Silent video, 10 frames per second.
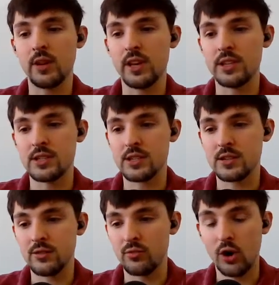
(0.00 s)
is
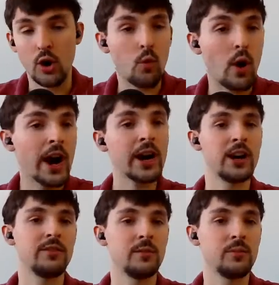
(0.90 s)

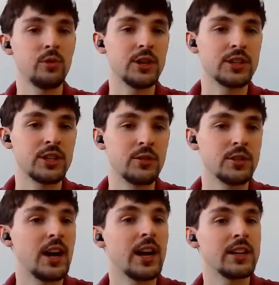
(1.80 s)
required of employees to do,
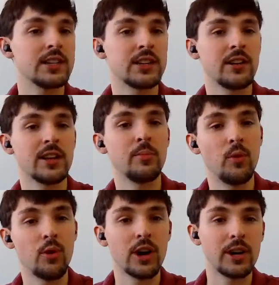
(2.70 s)
it's not necessarily
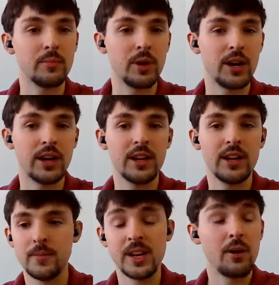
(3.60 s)
important. But,
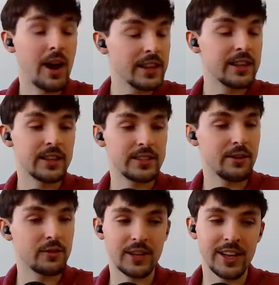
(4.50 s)
I think
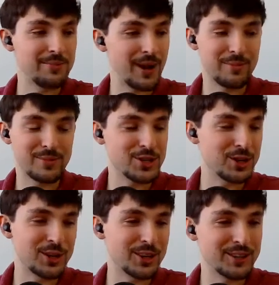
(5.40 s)
differently. I'm
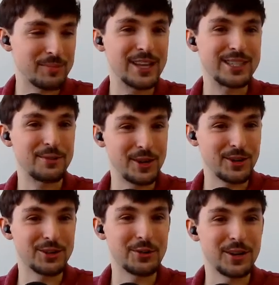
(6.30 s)
sure based on what
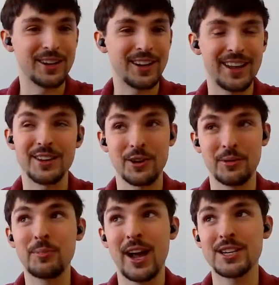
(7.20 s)
you're doing and
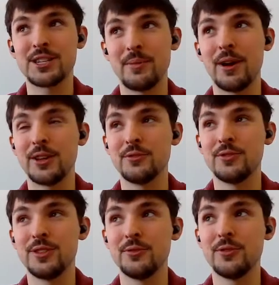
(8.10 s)
you're passionate about,
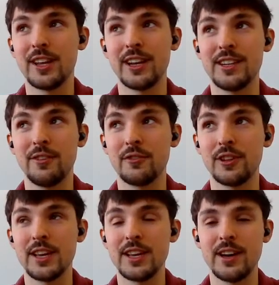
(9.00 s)
you'd think
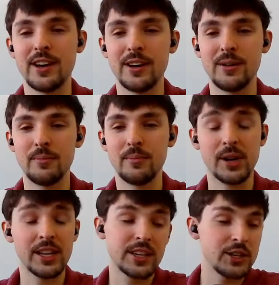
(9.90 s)
differently.
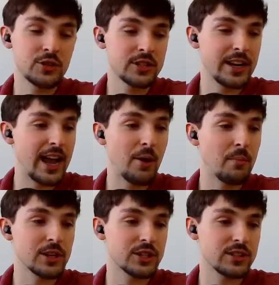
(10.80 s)
But it's interesting how
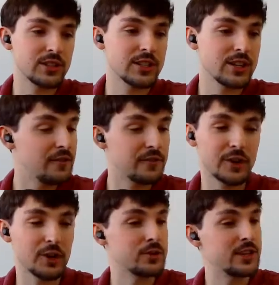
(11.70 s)
much stuff
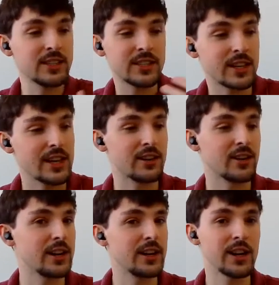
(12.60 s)
goes into
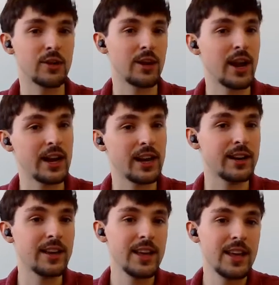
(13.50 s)
e-learning and
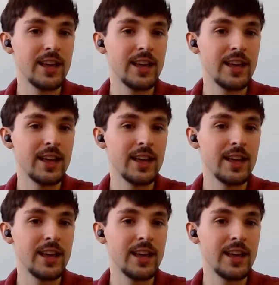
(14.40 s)
creating